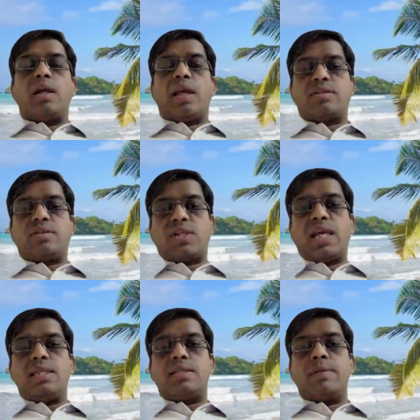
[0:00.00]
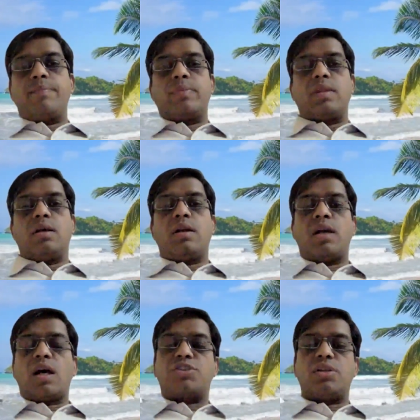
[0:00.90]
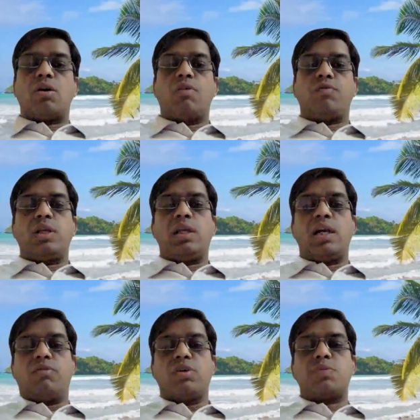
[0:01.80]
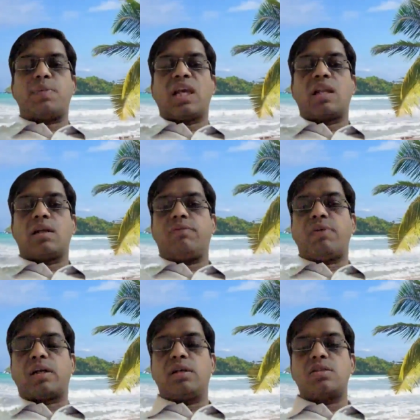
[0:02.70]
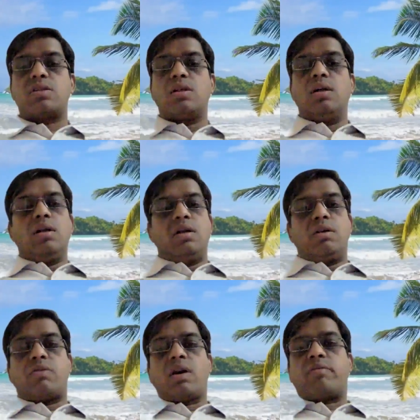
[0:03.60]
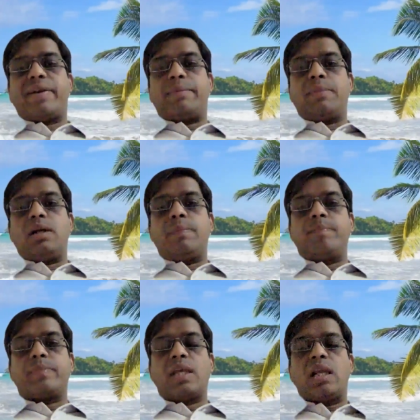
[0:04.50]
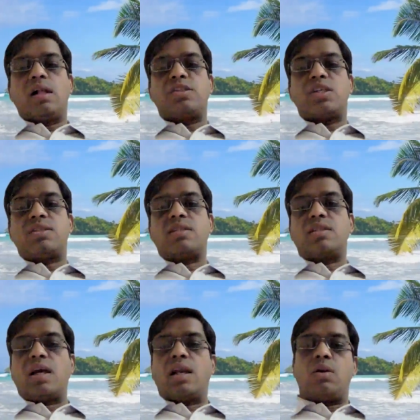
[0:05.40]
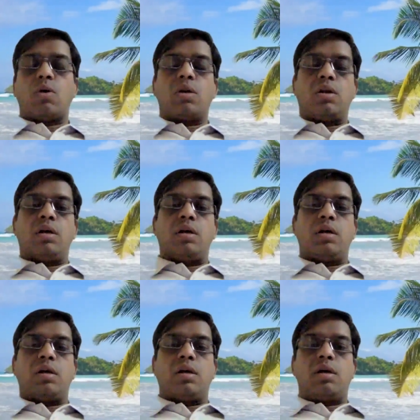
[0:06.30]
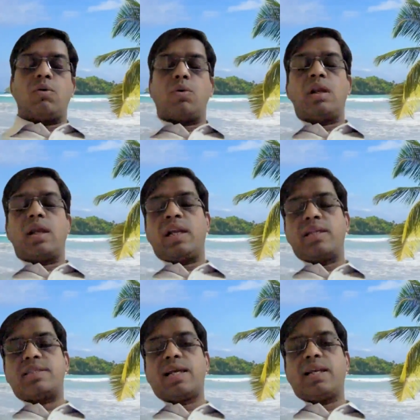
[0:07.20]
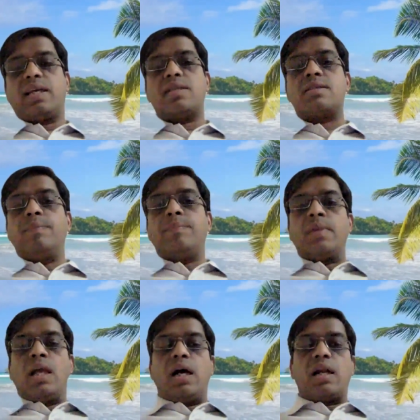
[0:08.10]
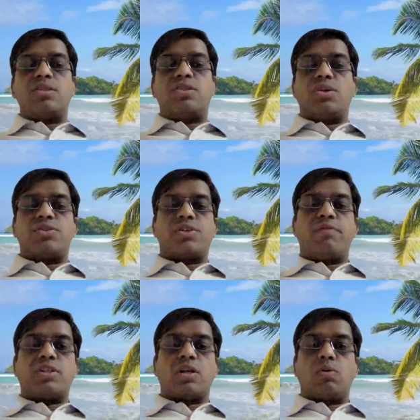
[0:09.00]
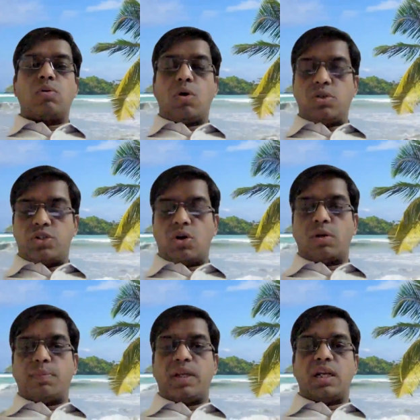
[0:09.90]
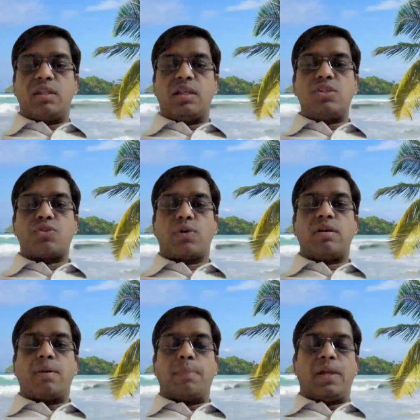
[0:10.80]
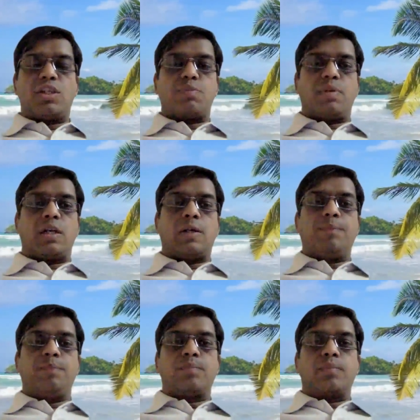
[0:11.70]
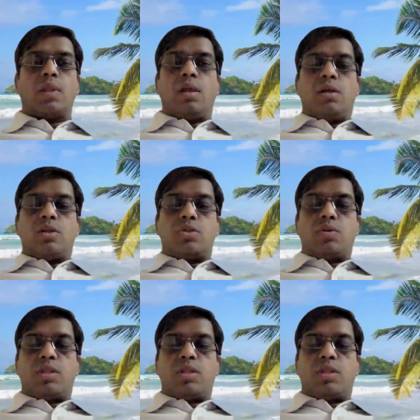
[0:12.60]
exercise, reduction of the adverse mechanical factors, drug treatment, analgesics and non-oral NSAIDs, and surgery, which include osteotomy and the joint replacement. So